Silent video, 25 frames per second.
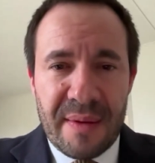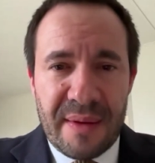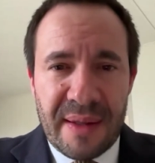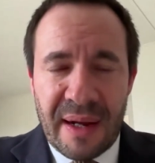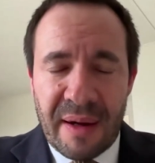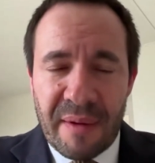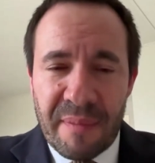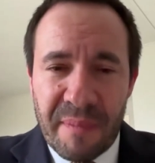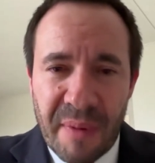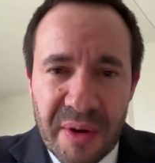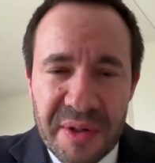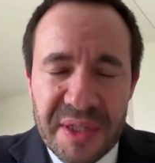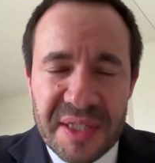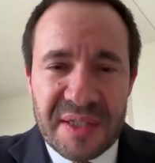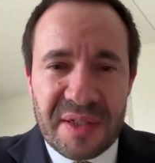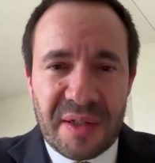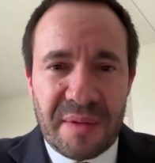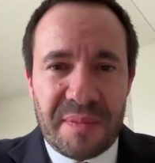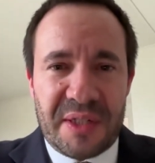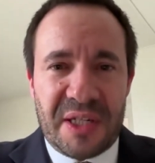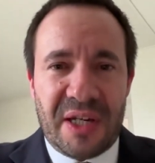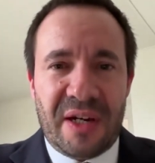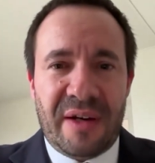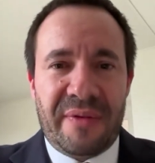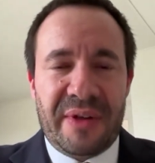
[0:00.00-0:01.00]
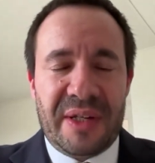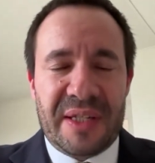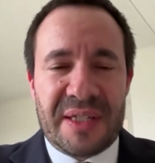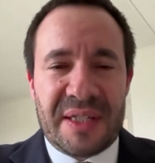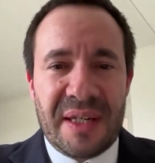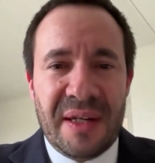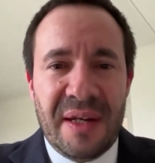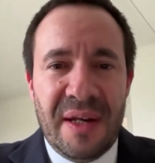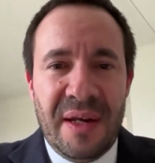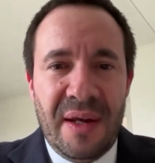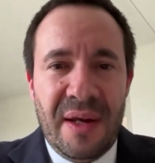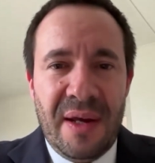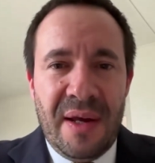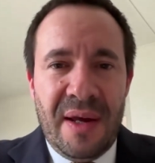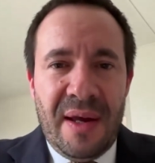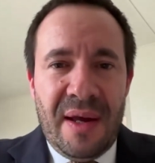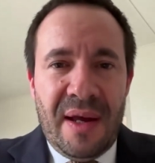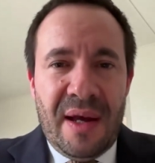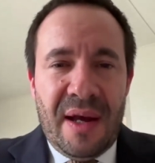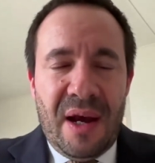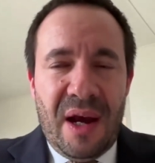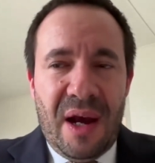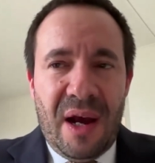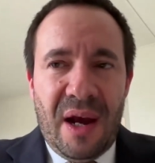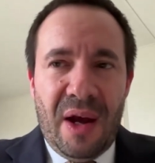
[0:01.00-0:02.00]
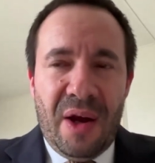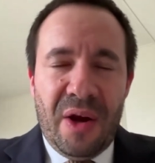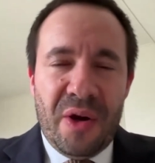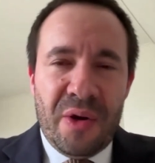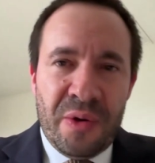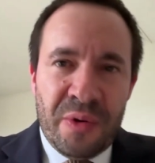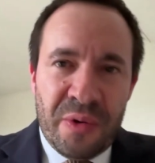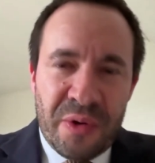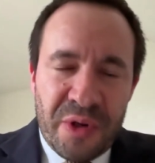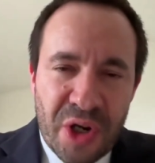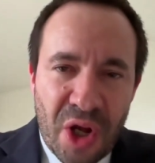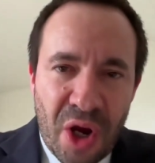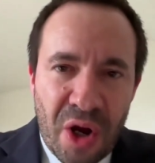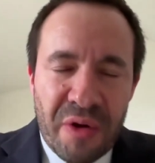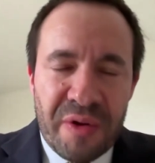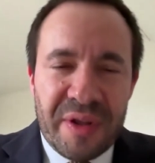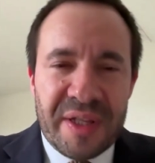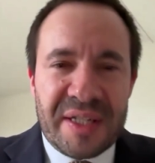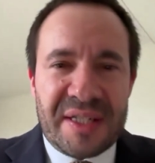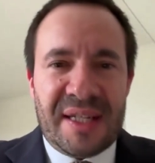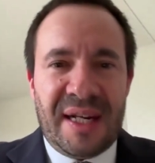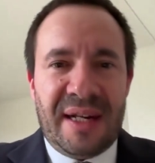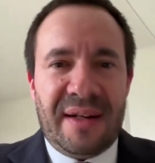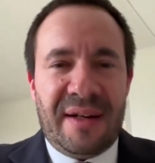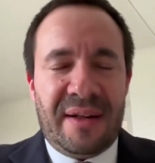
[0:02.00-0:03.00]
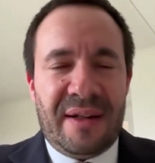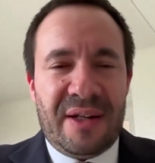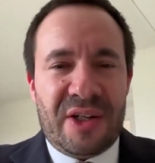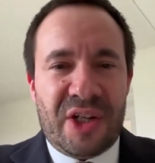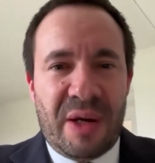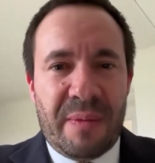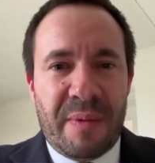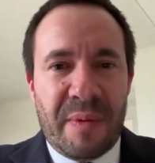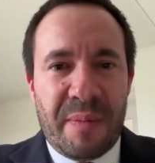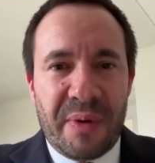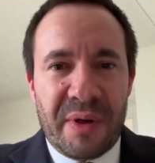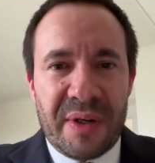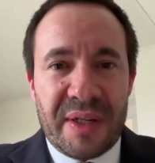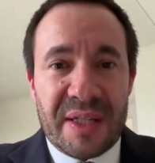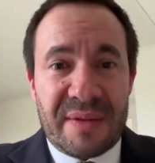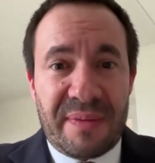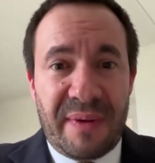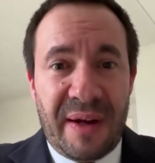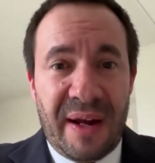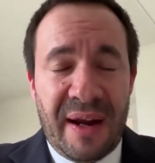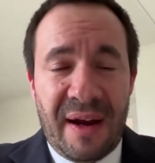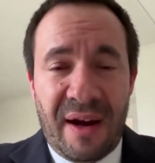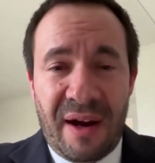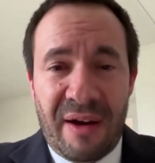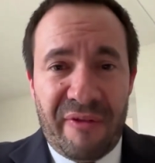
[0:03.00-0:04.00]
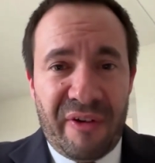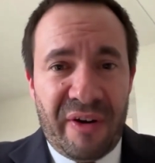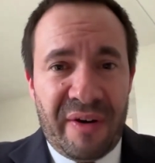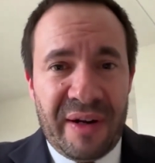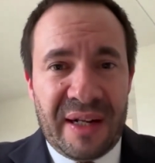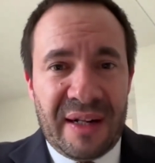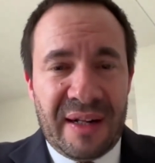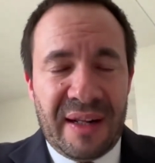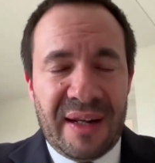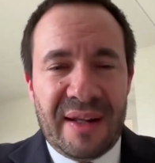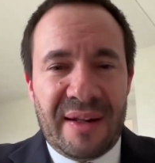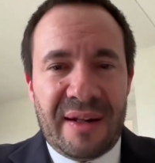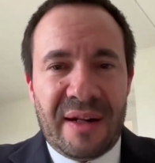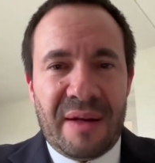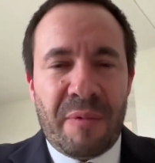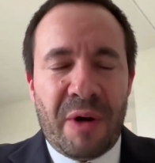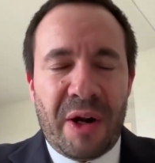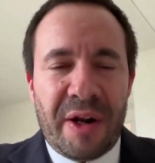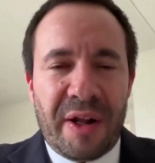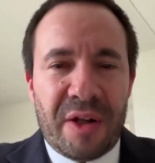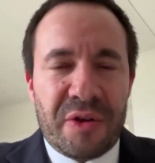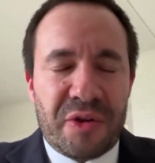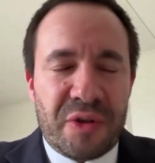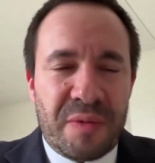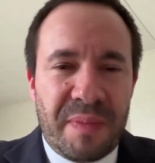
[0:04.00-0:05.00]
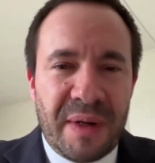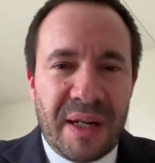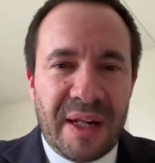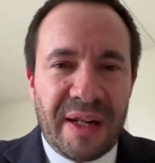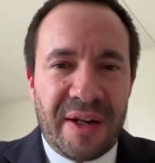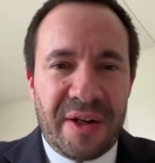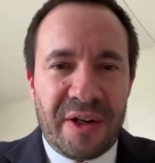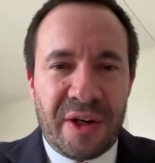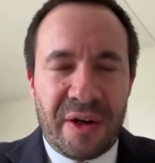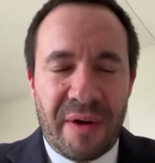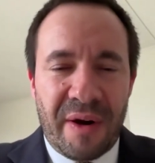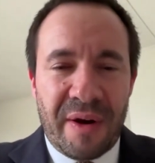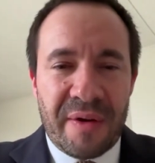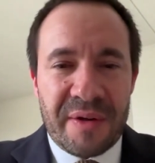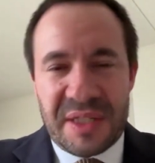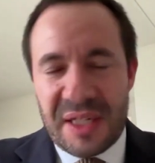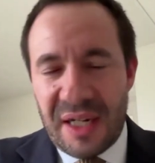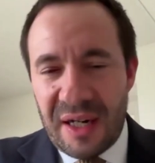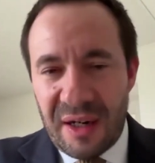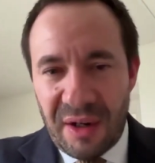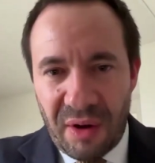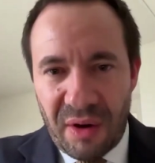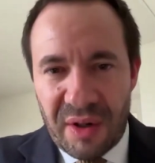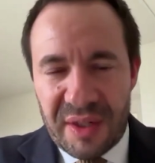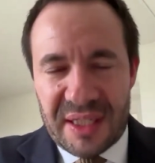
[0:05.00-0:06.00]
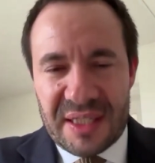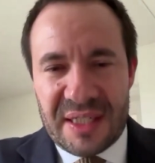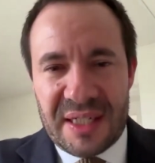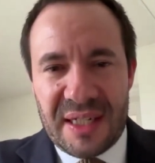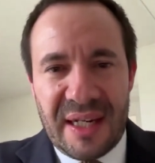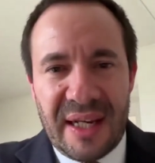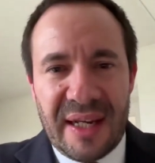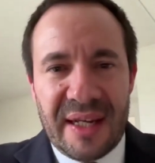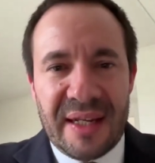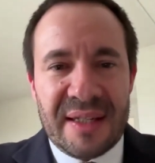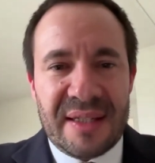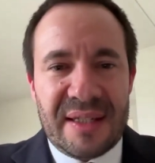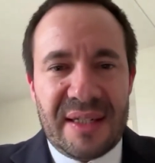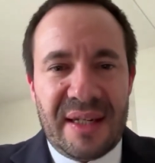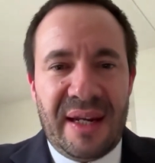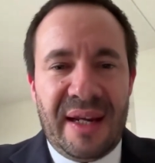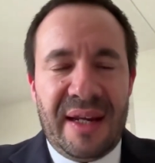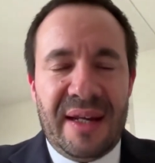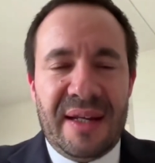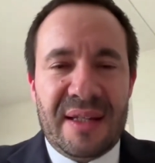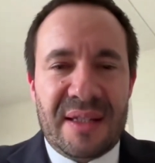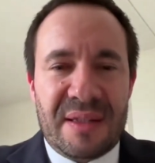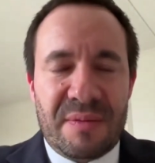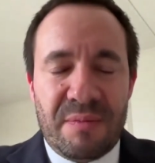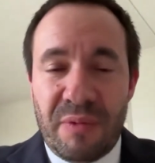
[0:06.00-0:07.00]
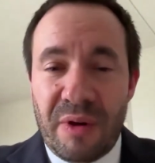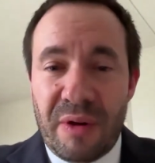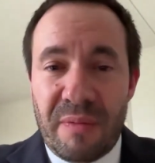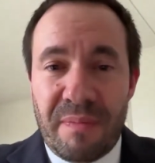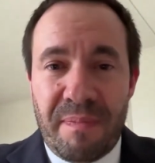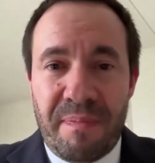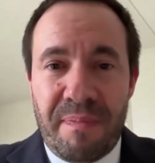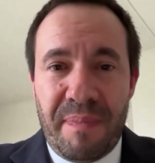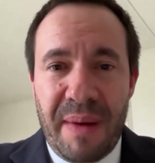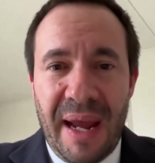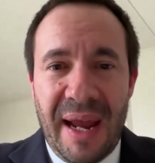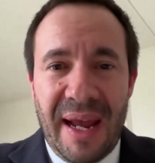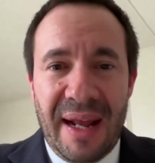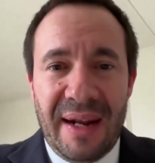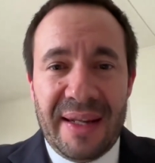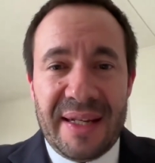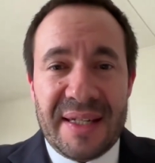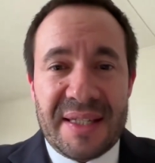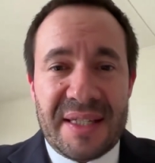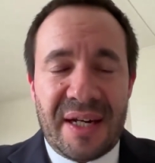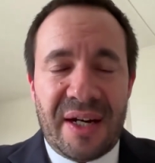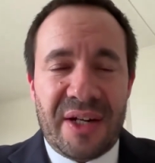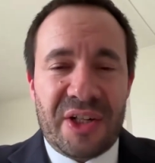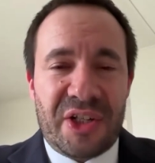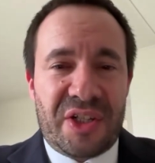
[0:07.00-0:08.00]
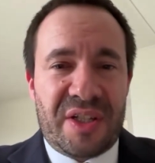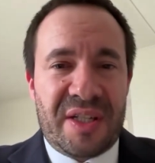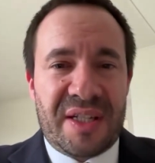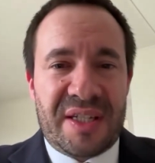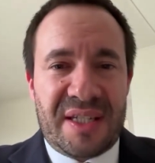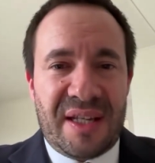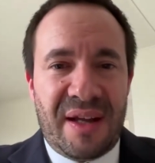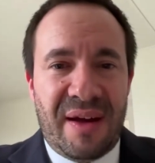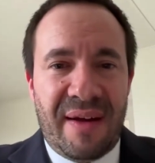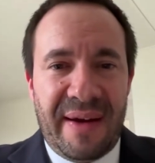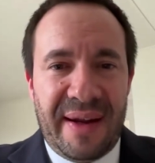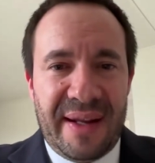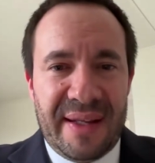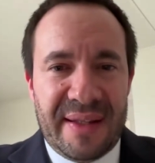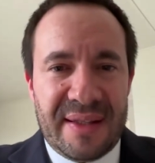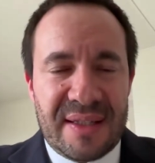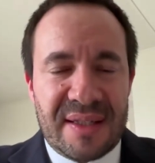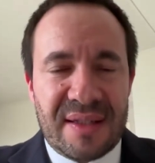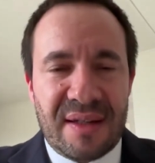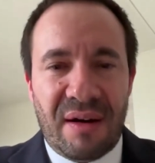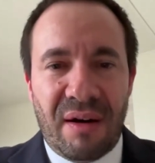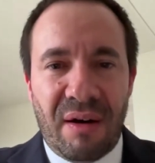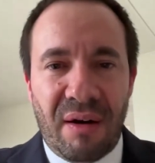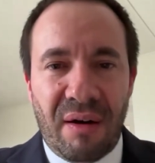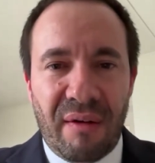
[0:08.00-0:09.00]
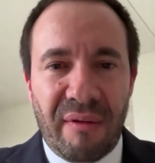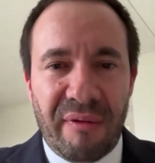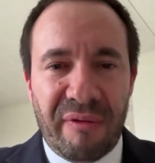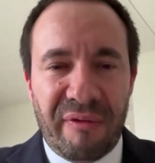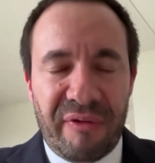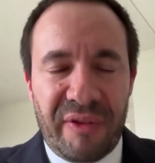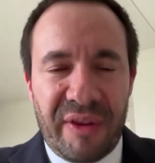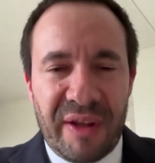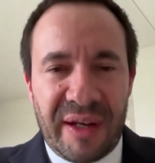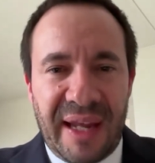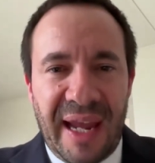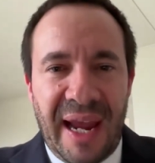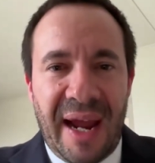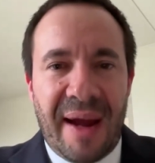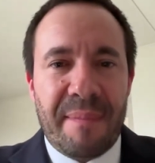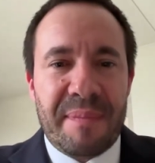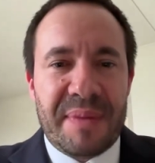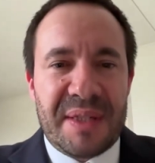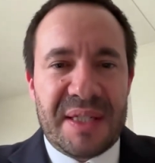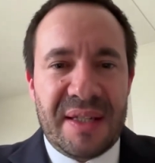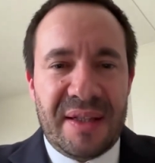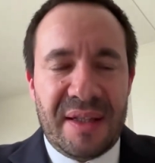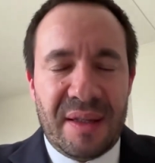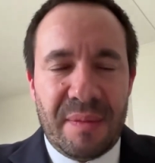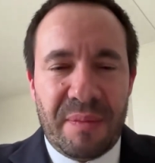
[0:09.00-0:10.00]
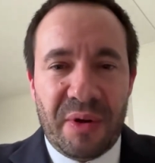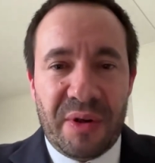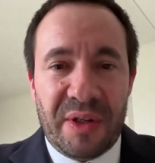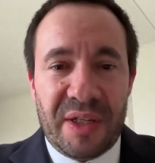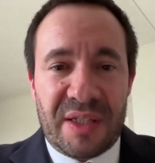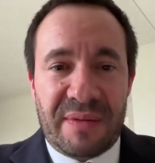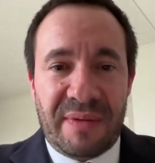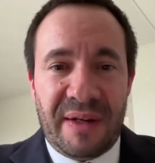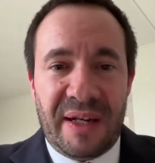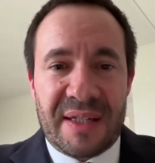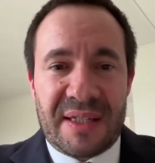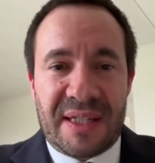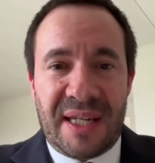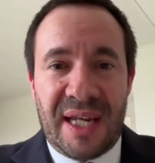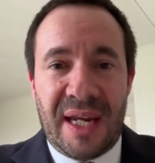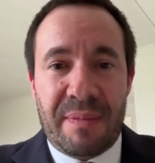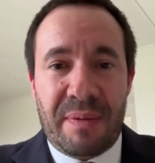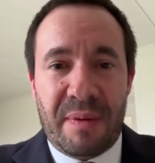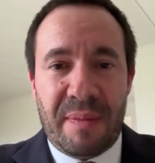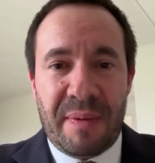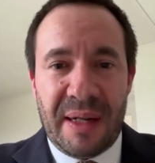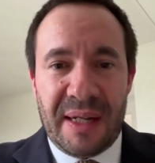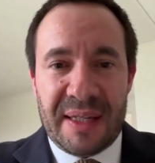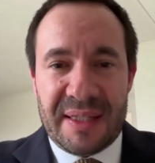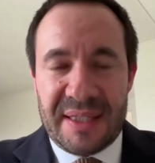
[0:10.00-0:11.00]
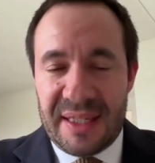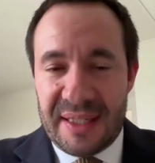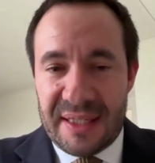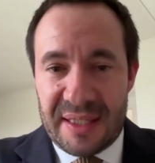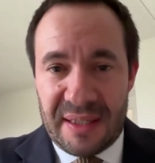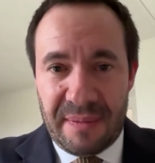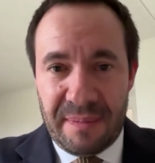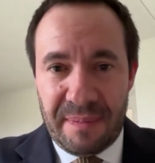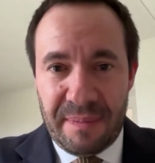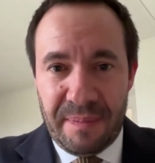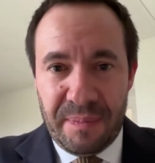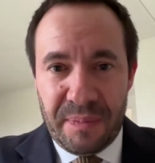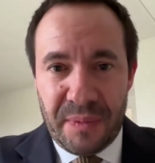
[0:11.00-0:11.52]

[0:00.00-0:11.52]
Now, most observers who know the state of the German Bundeswehr are very clear that one hundred billion euros, a lot as it is, is would barely touch the sides of the gaps in the Bundeswehr's capabilities.